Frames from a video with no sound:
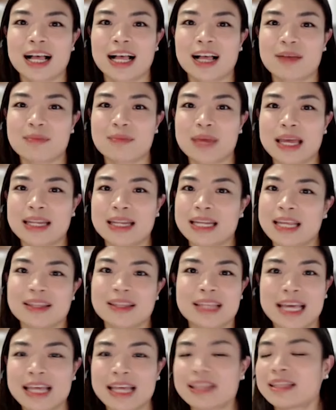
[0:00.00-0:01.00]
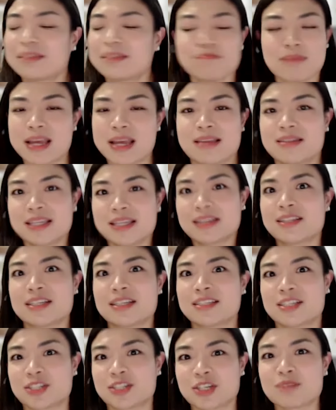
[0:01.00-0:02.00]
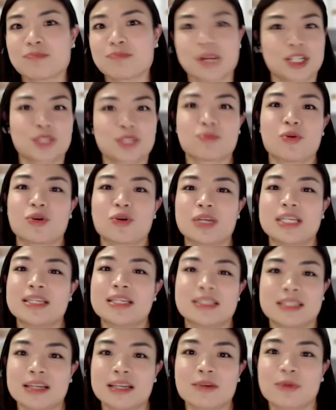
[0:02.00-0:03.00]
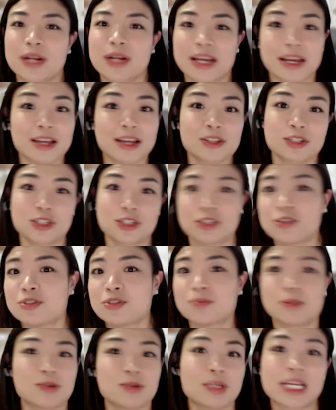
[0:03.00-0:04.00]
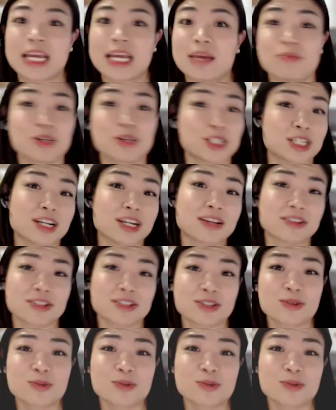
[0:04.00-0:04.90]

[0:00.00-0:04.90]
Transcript: Um, and, and that made the decision much more easier when I had to choose between Cambridge and other